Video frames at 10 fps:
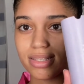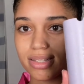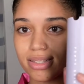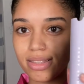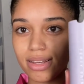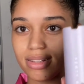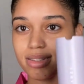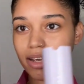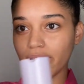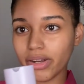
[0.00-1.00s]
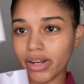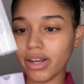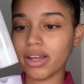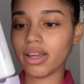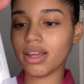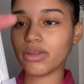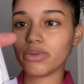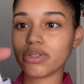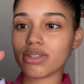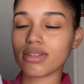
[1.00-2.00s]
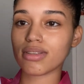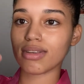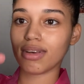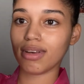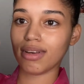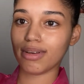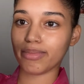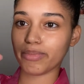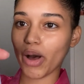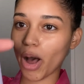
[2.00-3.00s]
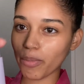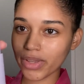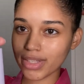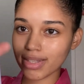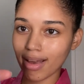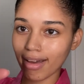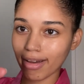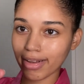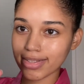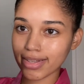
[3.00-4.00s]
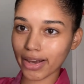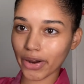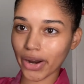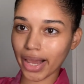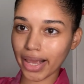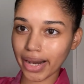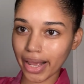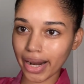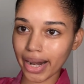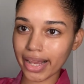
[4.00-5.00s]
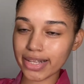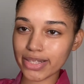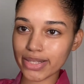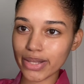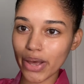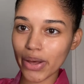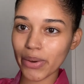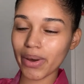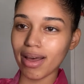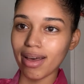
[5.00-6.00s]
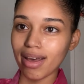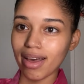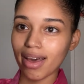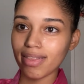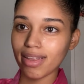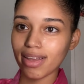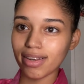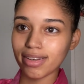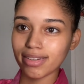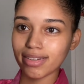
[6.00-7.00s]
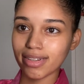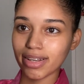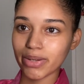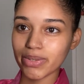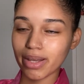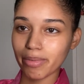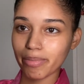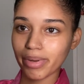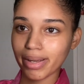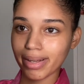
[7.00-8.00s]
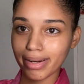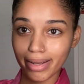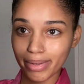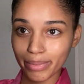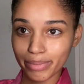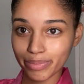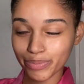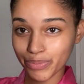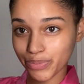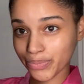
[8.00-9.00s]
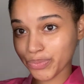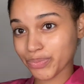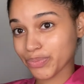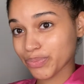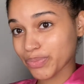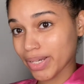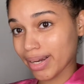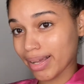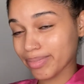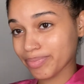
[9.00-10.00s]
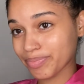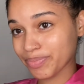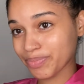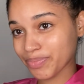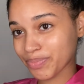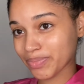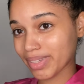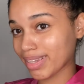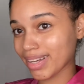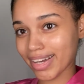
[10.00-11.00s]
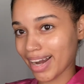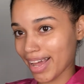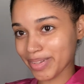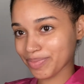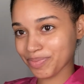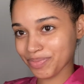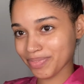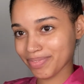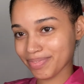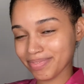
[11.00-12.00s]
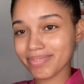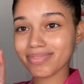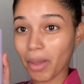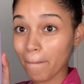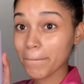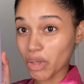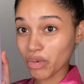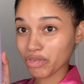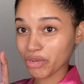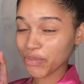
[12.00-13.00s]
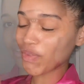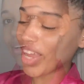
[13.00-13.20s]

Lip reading: is the container, and you just pop this sucker in like so, and then it goes up and down. Look at that. Look at that. Beautiful.